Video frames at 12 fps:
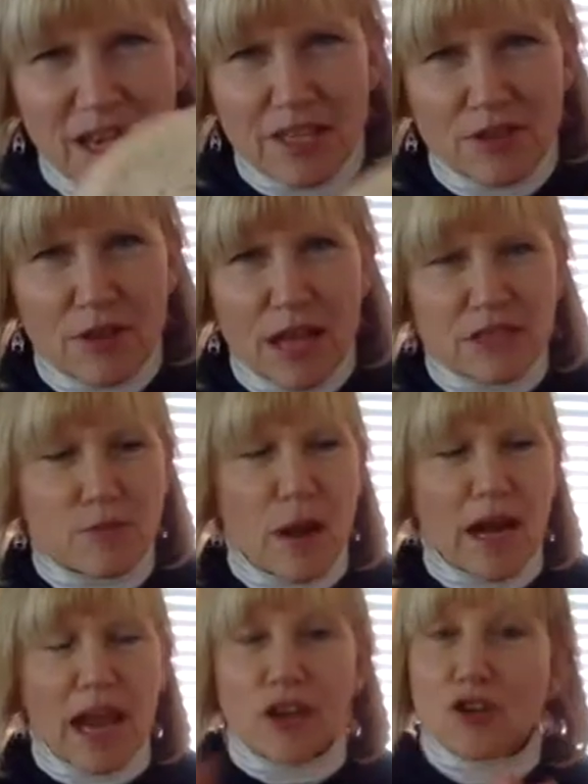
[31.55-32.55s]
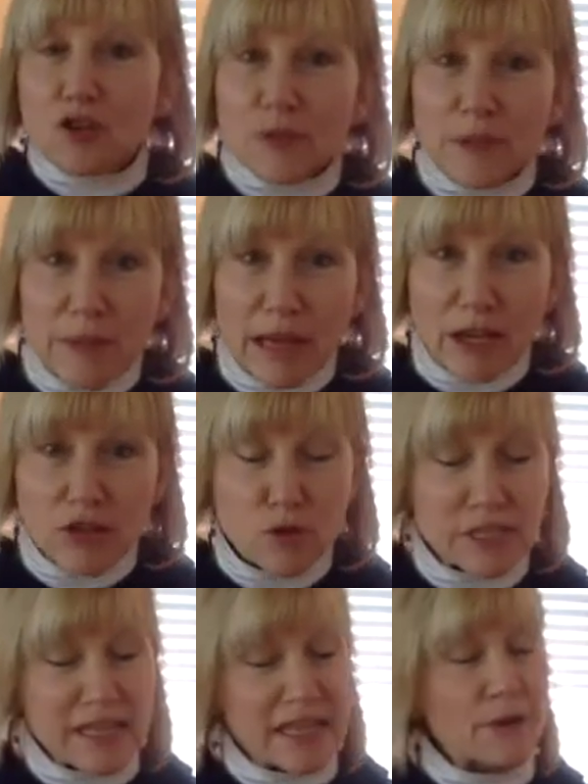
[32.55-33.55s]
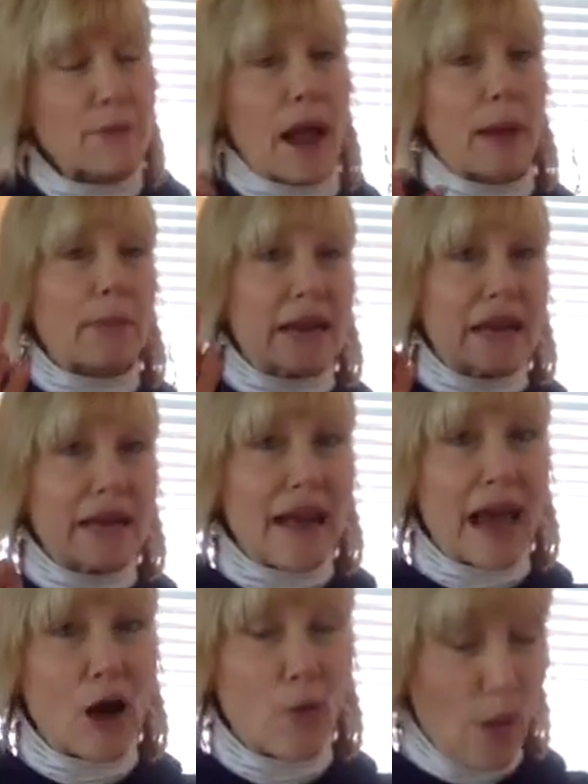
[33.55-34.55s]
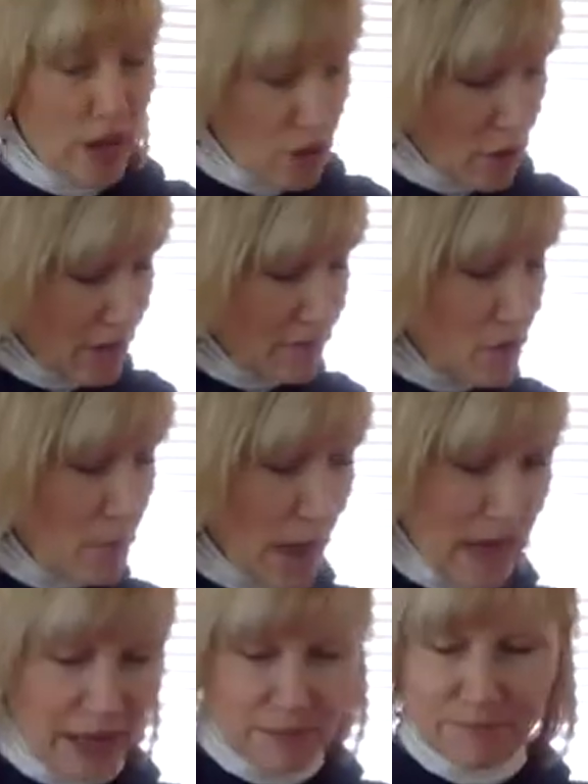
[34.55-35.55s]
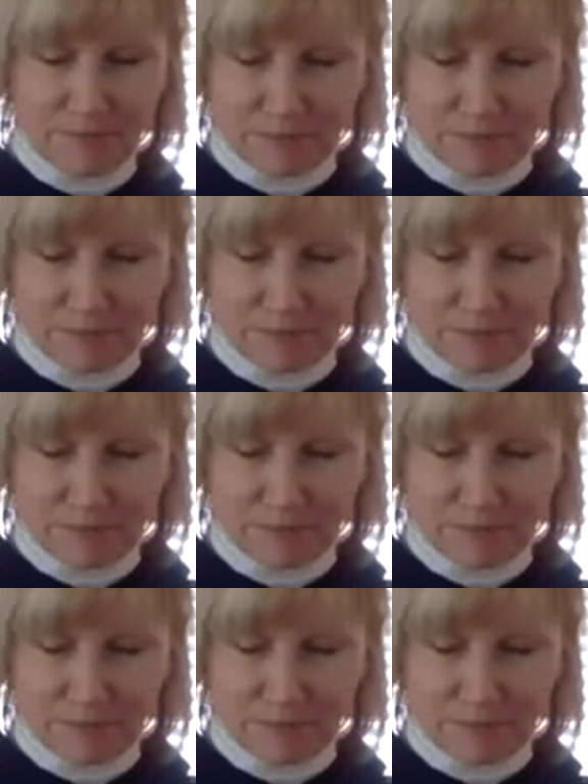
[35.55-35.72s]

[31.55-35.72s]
So that's one, and you use them like a tortilla wrap. Now, if you make them,